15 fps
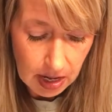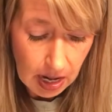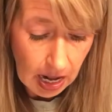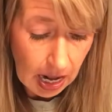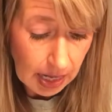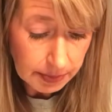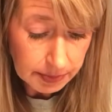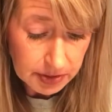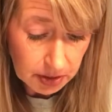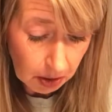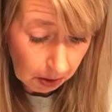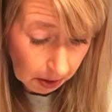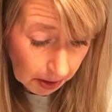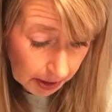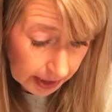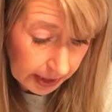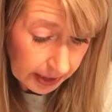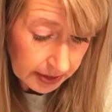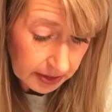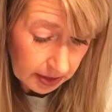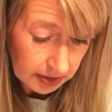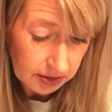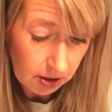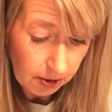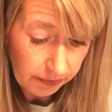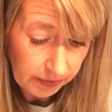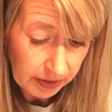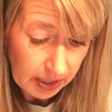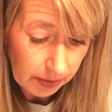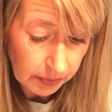"I'm sorry," he said
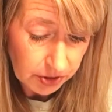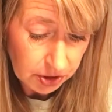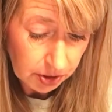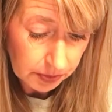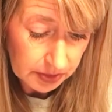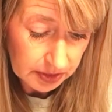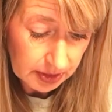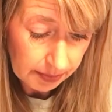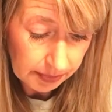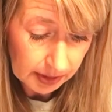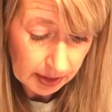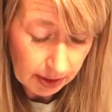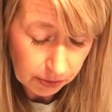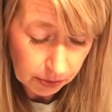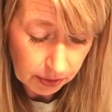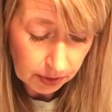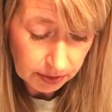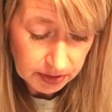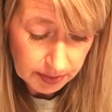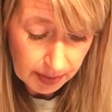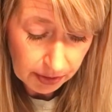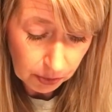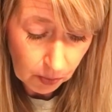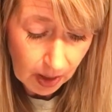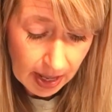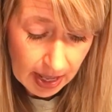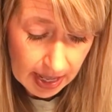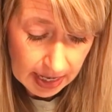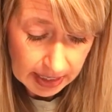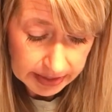softly. "I wish there was some other
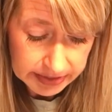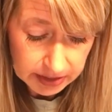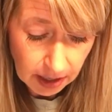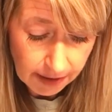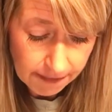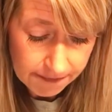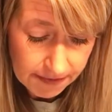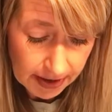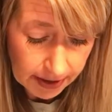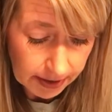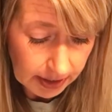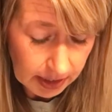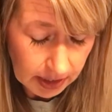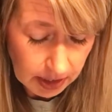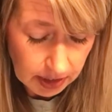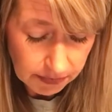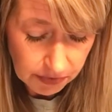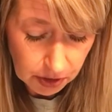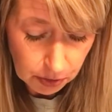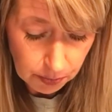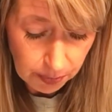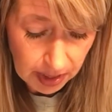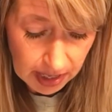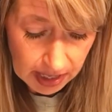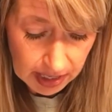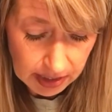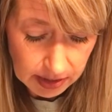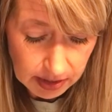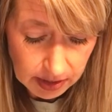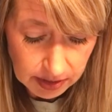way. It's not fair to any of you, but
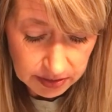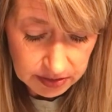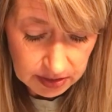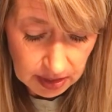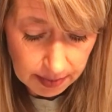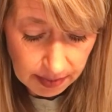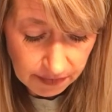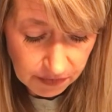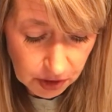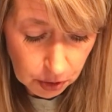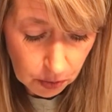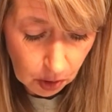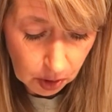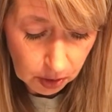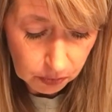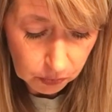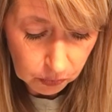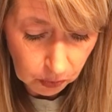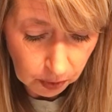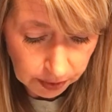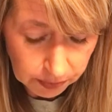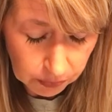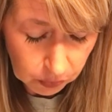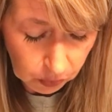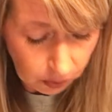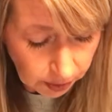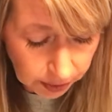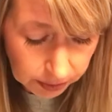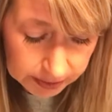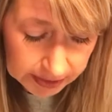some of you are
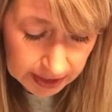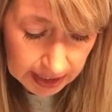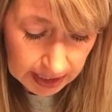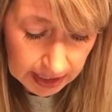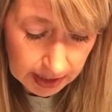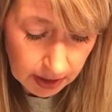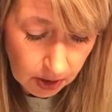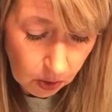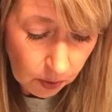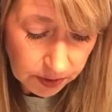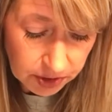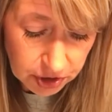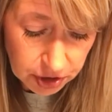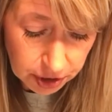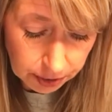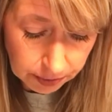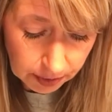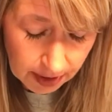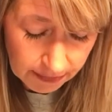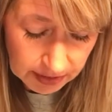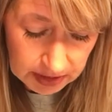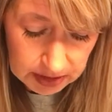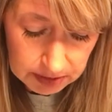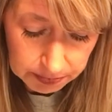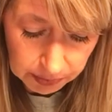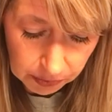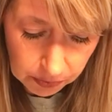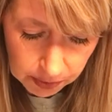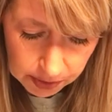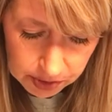royalty, or the children of
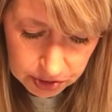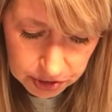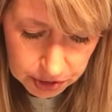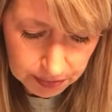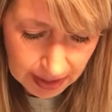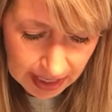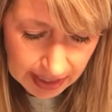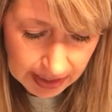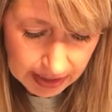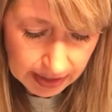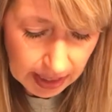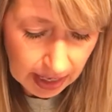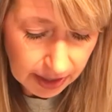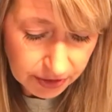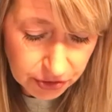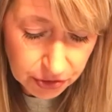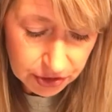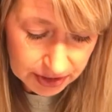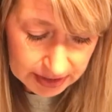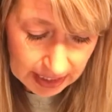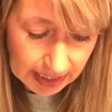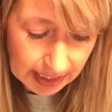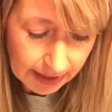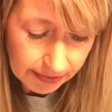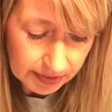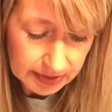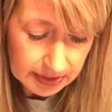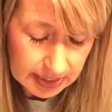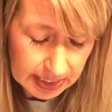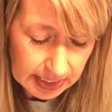explorers. You can understand the
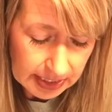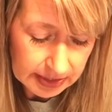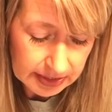need to